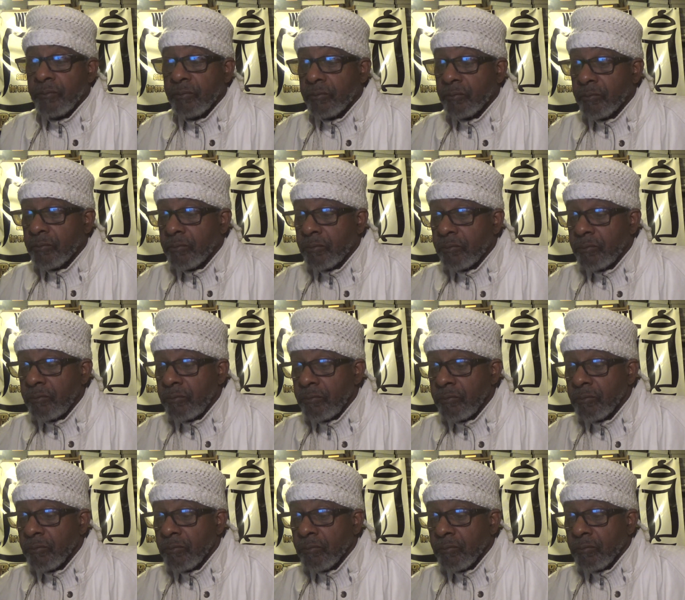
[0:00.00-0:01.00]

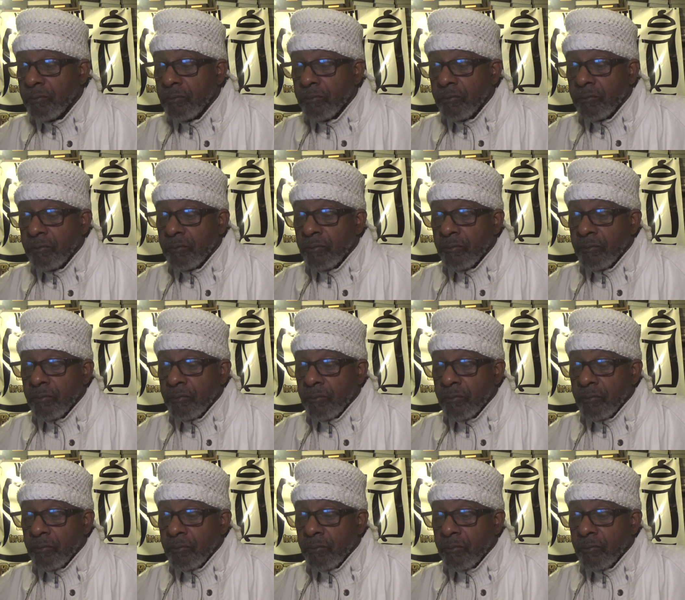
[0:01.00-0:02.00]

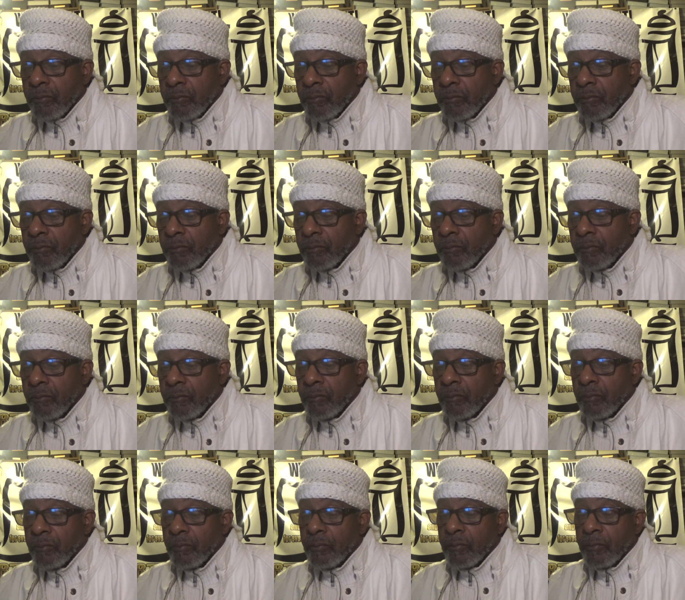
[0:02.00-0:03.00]

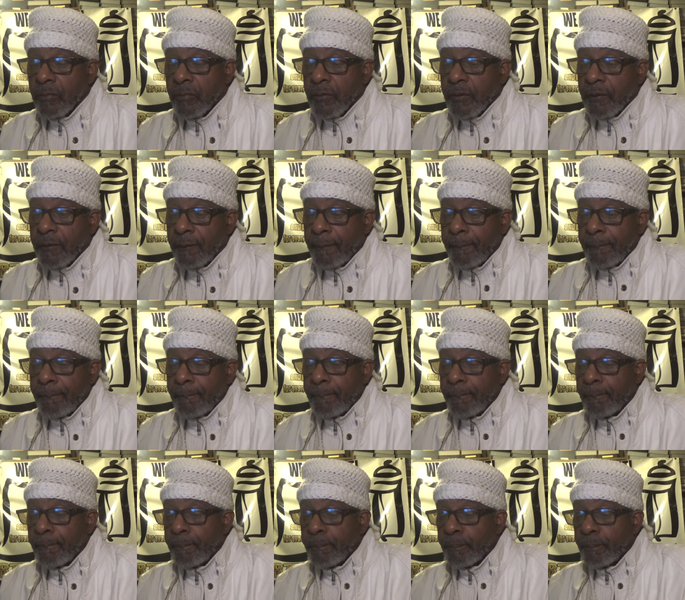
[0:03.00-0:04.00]

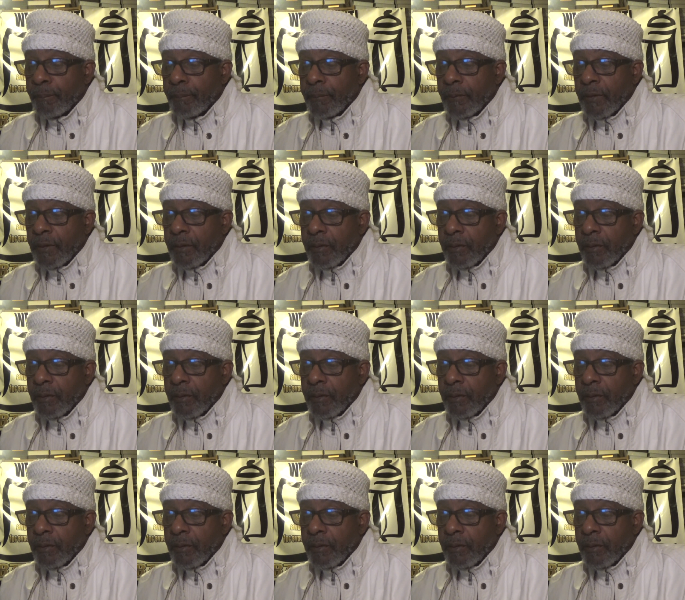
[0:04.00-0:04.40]
(silence)